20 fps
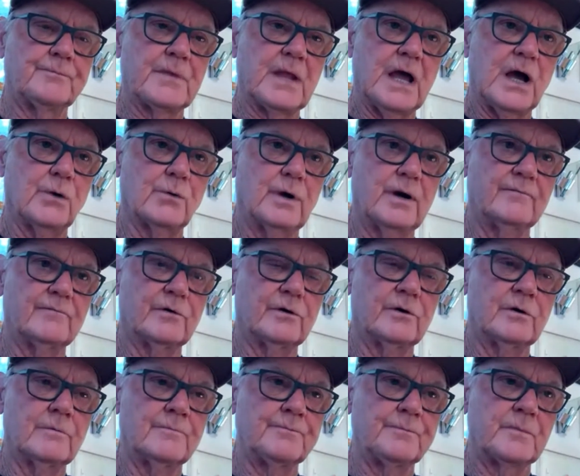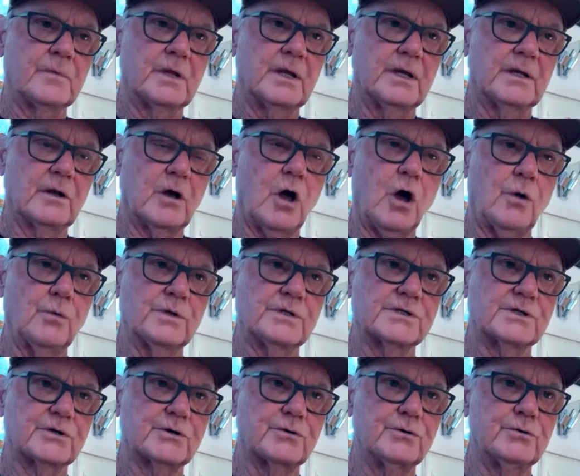However, it
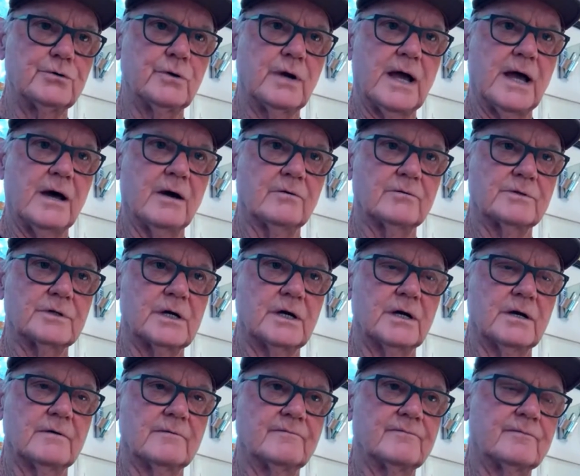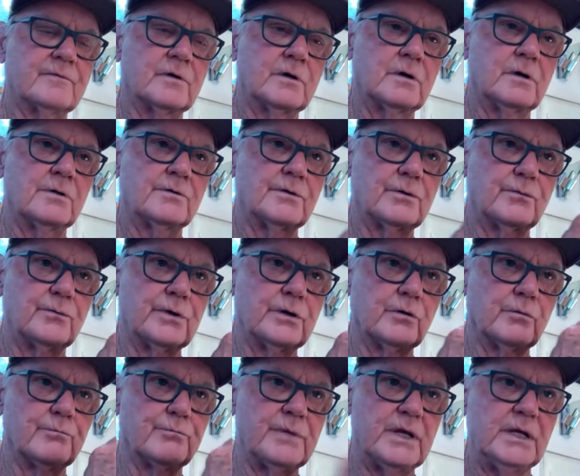always grew out of the
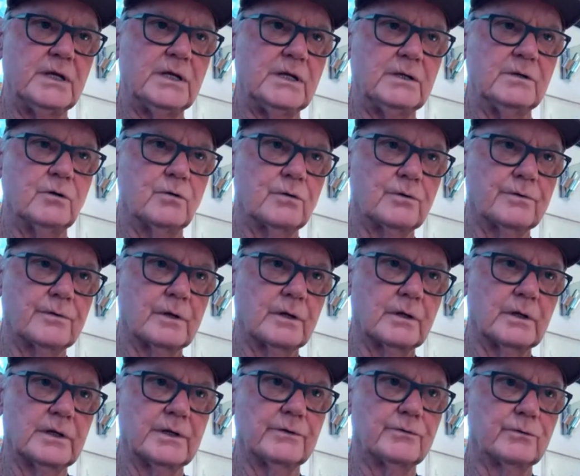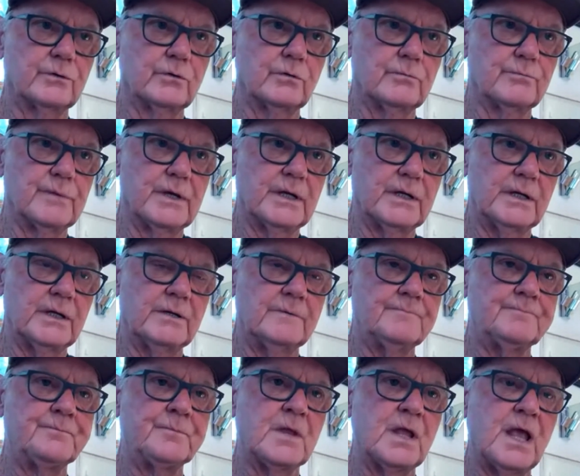real meaning or the literal
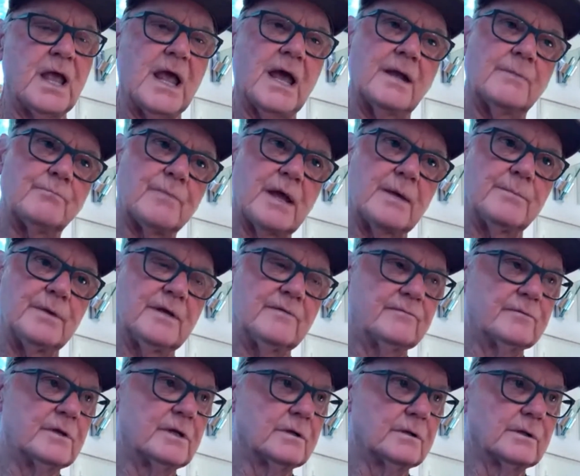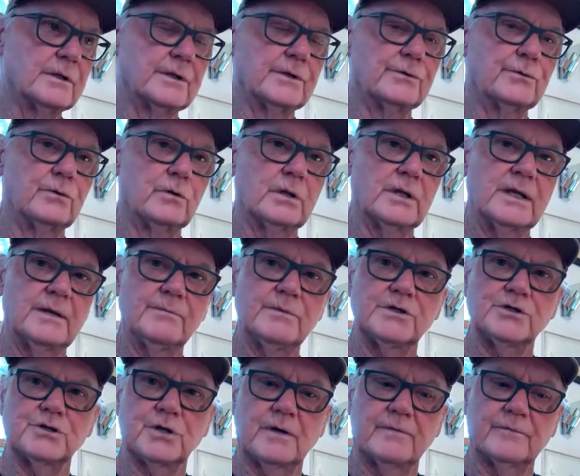meaning, and maybe even the literal
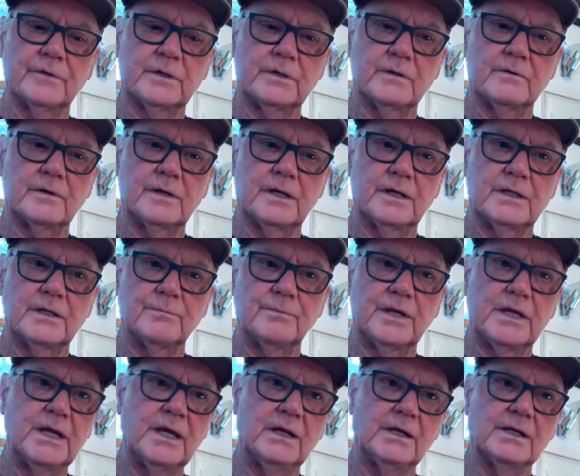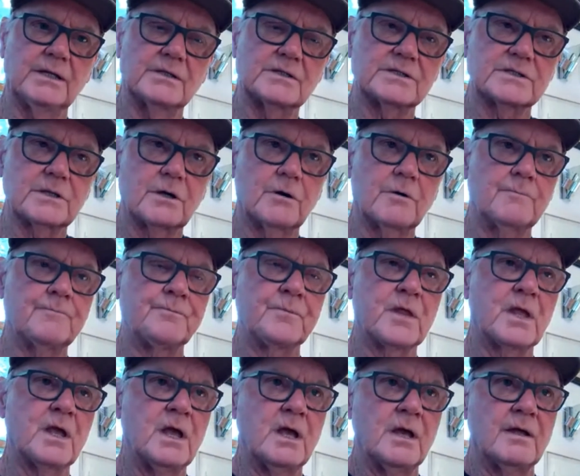image of it in the beginning. So
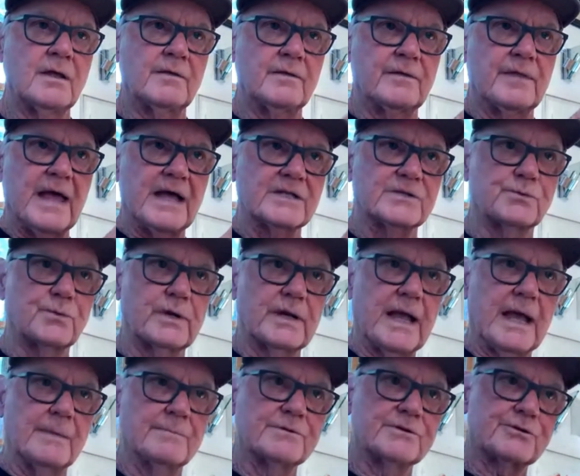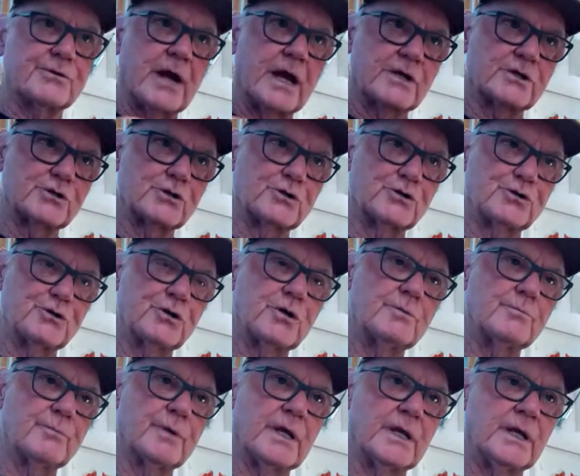that's what abstraction
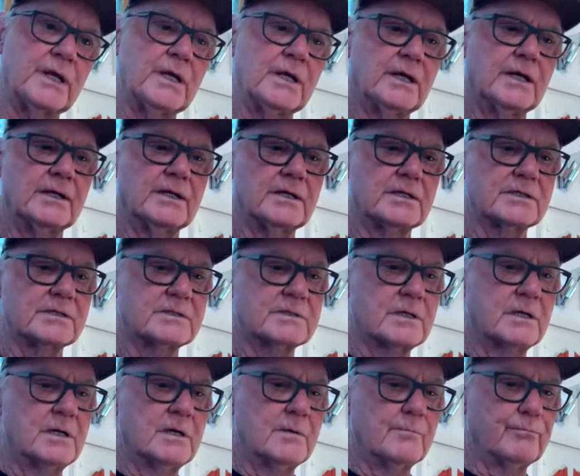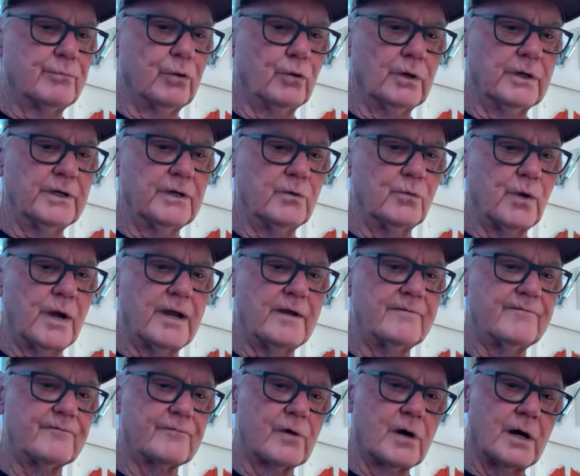should be. It is pulling away
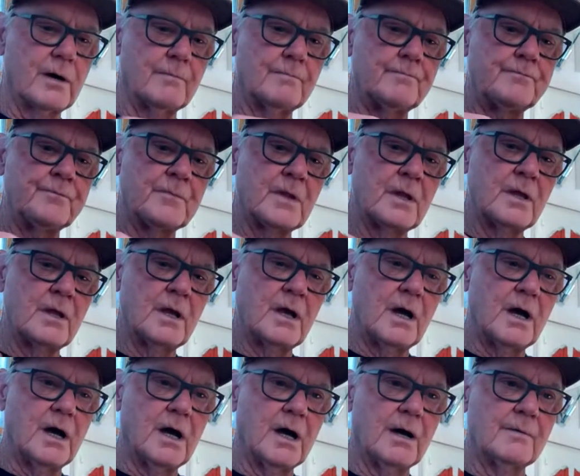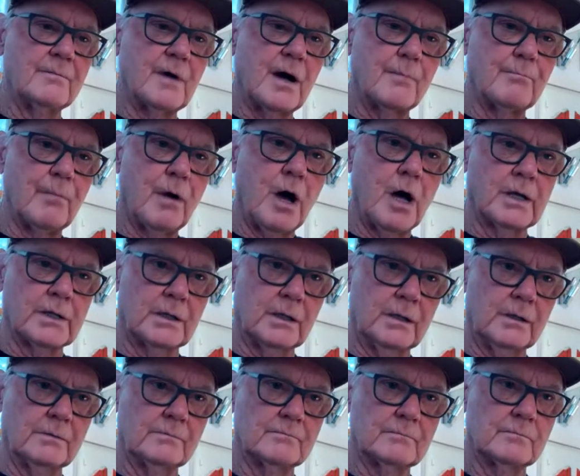from a
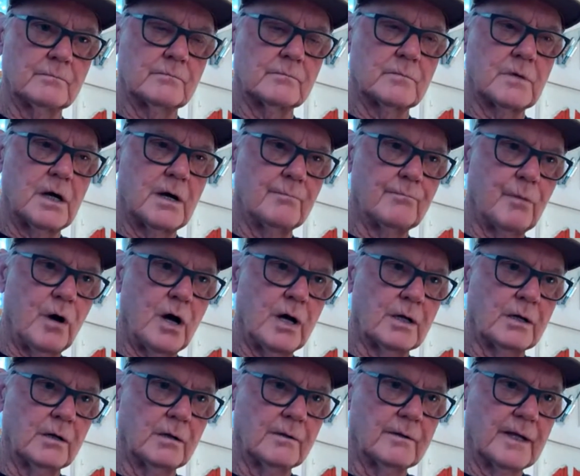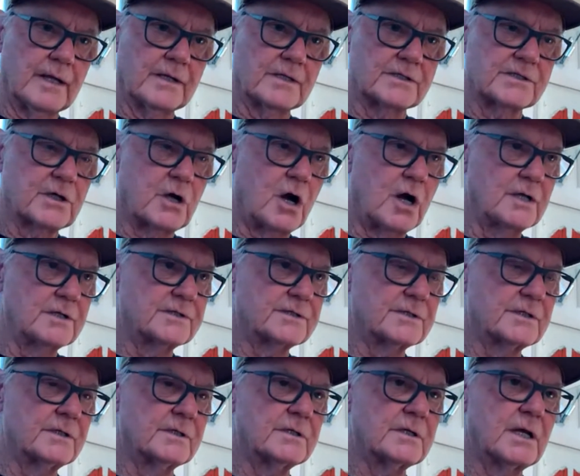model that is
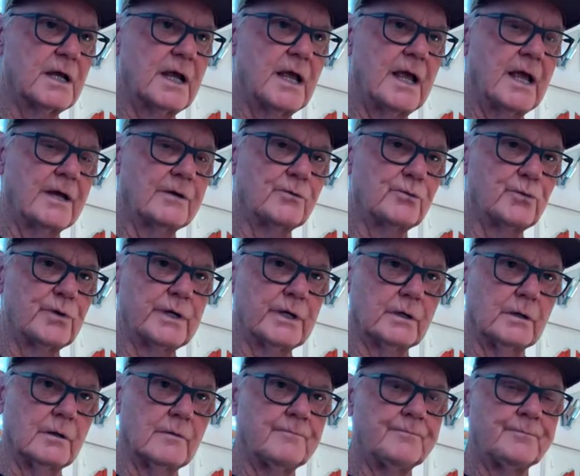constant and real.